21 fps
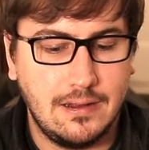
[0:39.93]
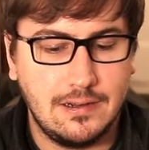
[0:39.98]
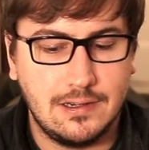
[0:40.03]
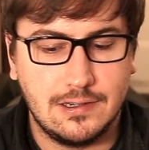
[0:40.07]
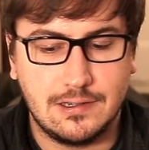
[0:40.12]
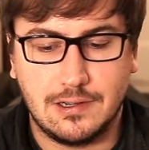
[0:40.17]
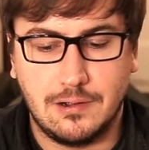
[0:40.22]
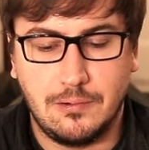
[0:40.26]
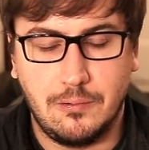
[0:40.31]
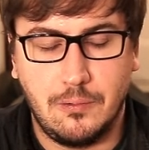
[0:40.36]
it's
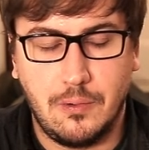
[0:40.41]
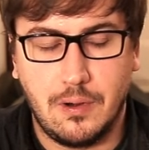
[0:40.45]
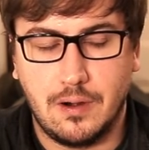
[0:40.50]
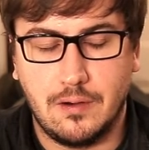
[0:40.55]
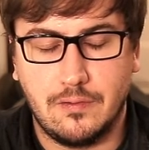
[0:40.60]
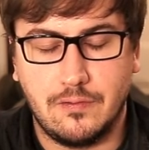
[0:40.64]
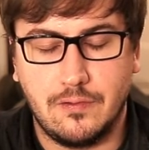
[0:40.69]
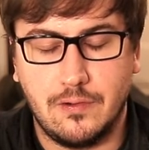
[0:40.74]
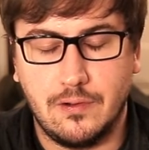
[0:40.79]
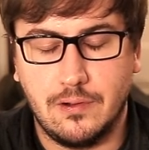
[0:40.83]
just a
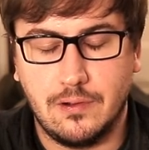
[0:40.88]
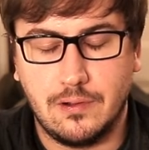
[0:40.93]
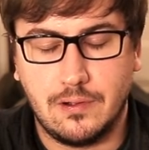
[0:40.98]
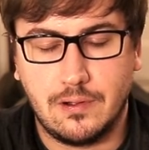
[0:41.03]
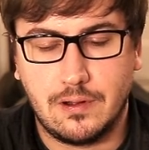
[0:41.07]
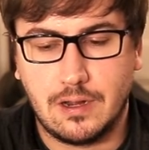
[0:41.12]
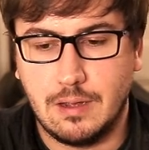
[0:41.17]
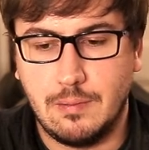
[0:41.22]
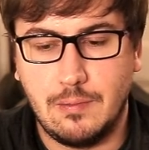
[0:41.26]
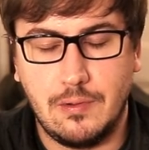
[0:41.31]
wonderful
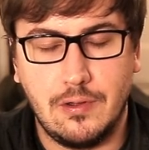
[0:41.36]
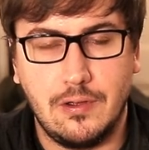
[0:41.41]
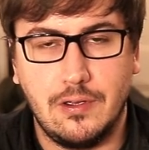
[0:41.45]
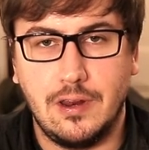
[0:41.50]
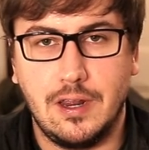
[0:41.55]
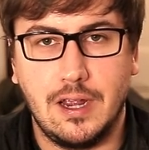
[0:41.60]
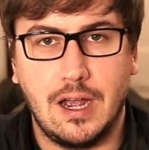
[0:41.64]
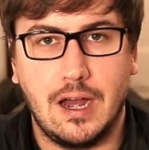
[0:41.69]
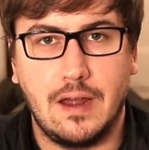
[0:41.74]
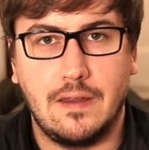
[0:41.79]

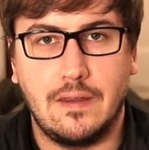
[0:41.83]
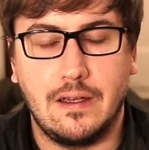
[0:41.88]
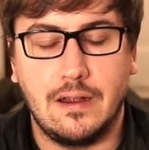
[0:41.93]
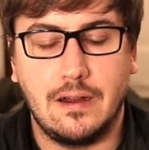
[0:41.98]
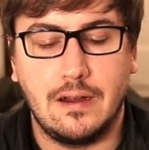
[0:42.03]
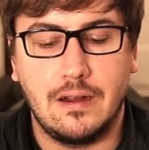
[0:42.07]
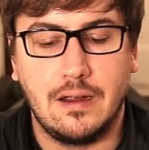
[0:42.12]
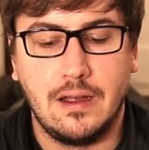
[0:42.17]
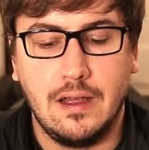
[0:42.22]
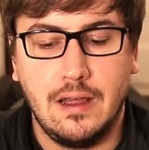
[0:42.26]
community on
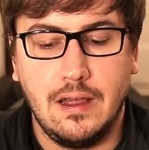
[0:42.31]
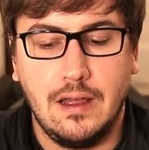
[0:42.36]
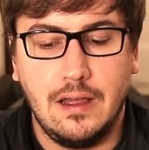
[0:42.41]
there